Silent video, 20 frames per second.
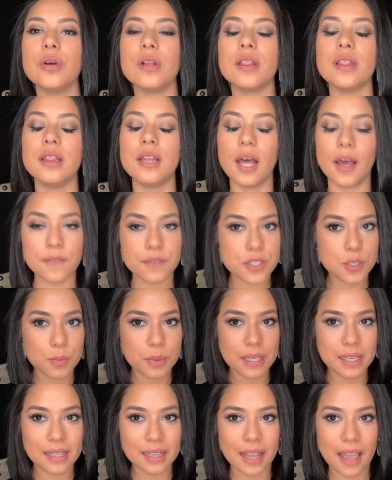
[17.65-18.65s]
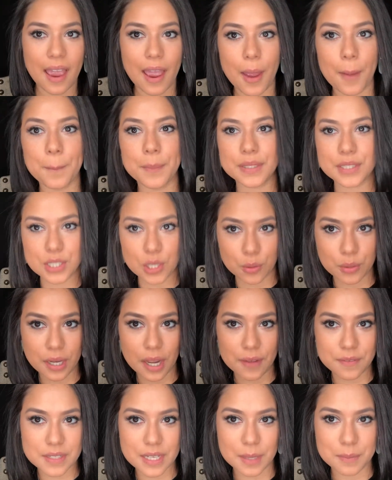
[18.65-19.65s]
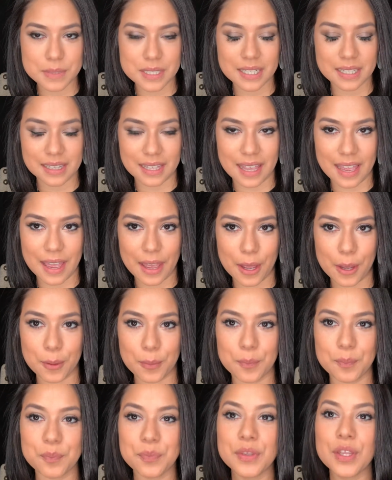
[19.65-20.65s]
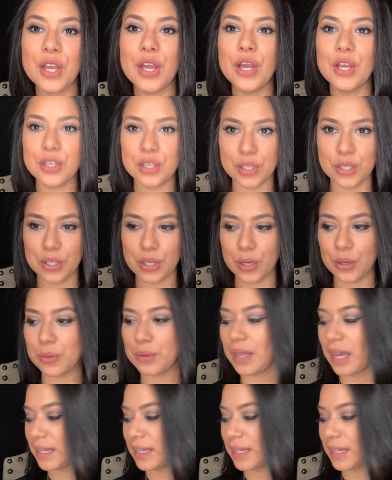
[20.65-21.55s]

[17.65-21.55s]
love to be glam but don't have time to glam, you know, that